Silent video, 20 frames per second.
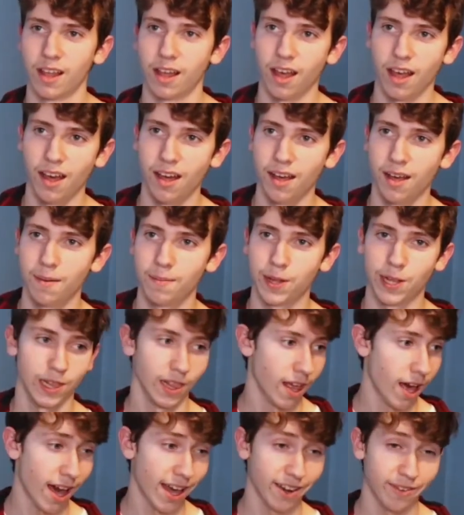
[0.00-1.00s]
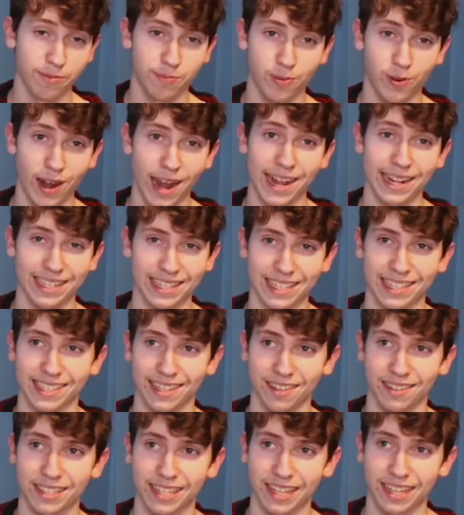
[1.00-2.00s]
A lot of practice,
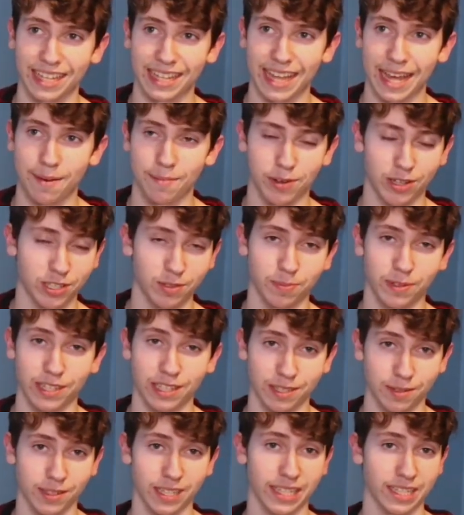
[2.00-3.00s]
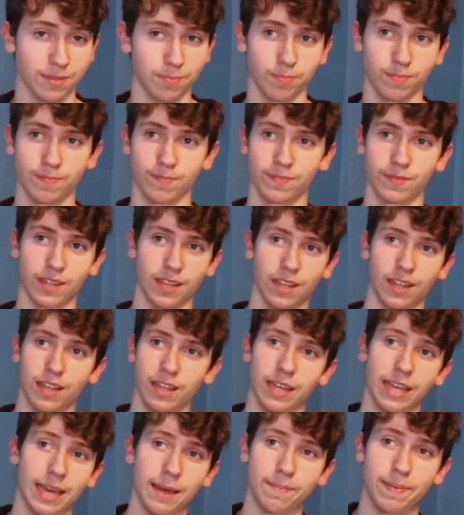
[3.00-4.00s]
I'll tell you that much. But it
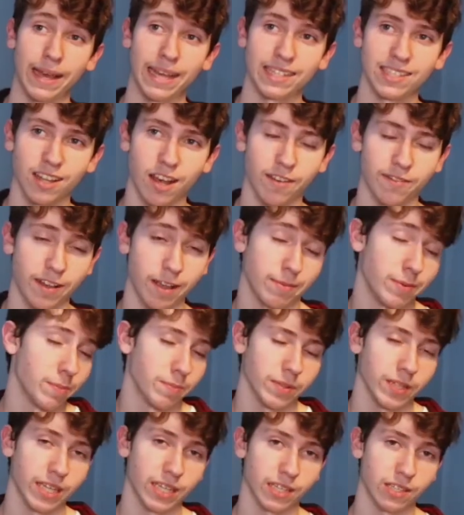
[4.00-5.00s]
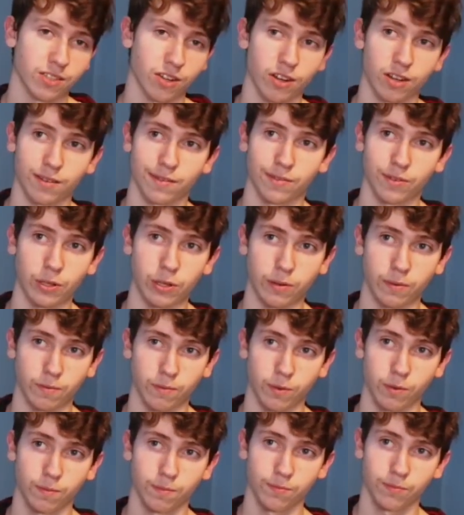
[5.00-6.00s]
pays off. I've been playing guitar for
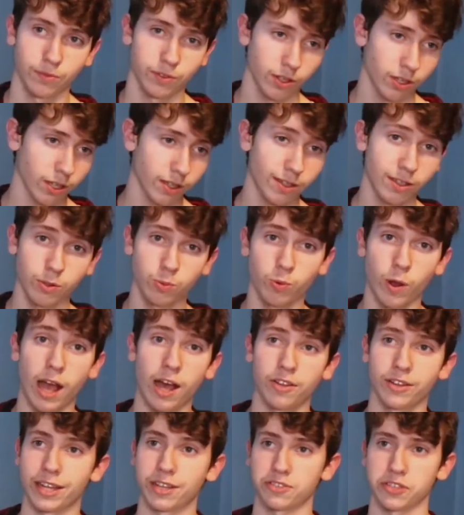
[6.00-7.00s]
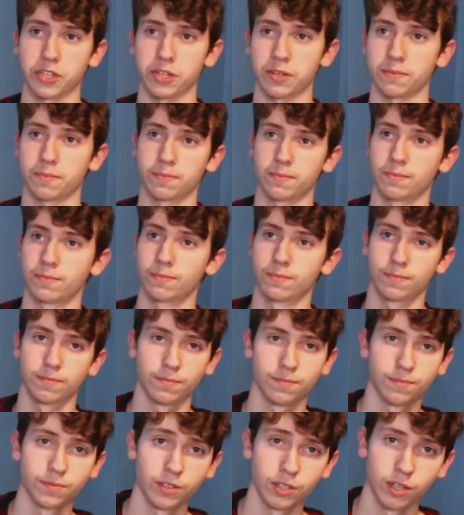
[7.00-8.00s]
a good while now, so
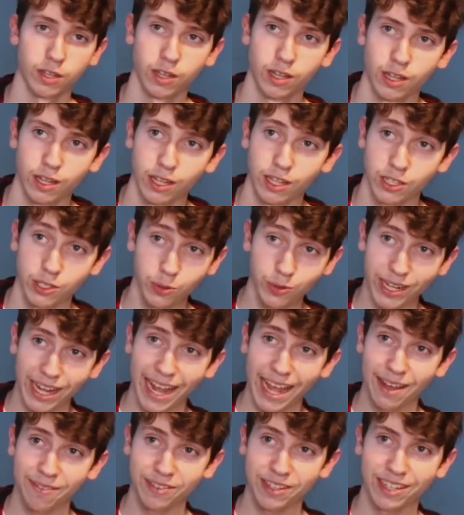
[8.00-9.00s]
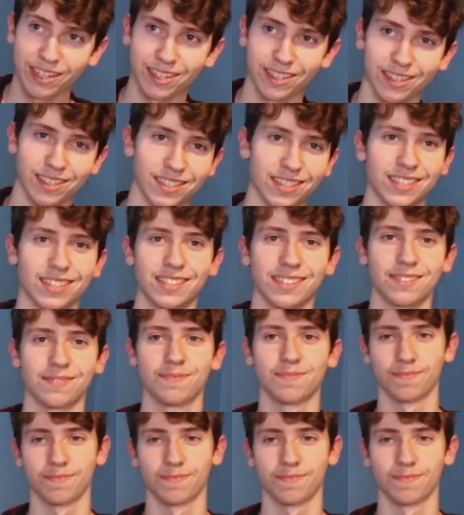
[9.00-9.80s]
2.5 years.